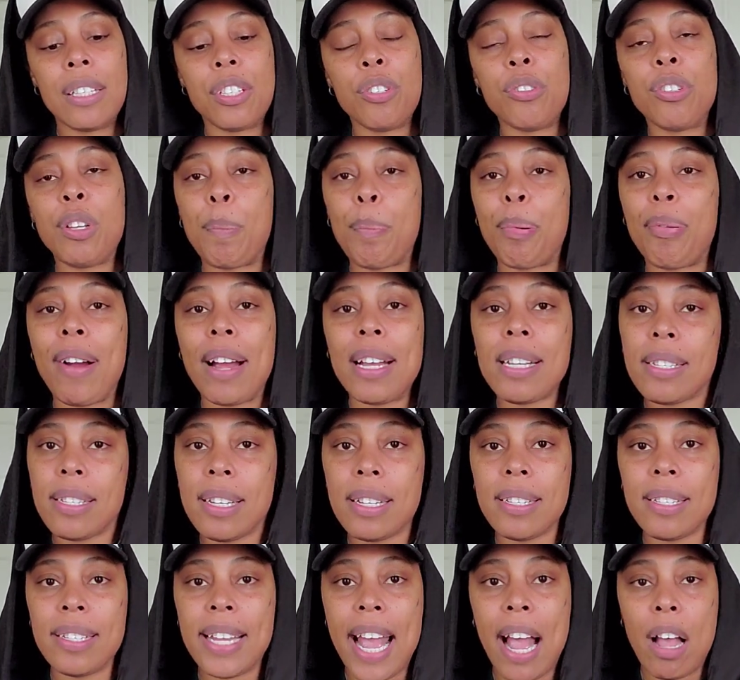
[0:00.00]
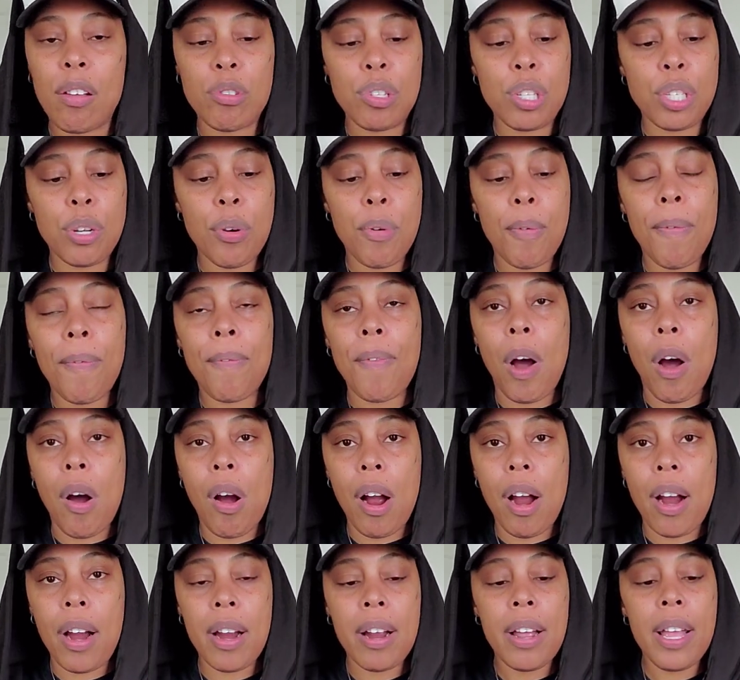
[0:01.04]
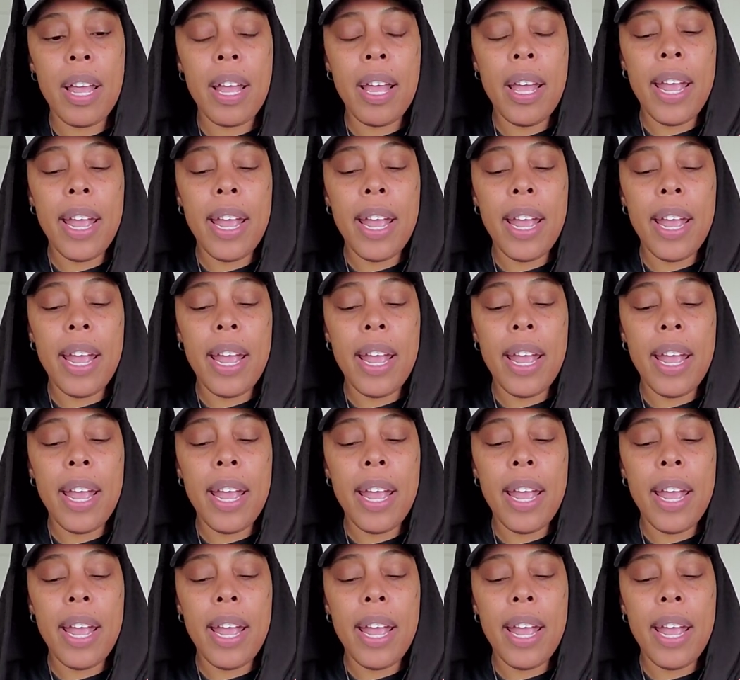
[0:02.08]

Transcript: to depress this down so far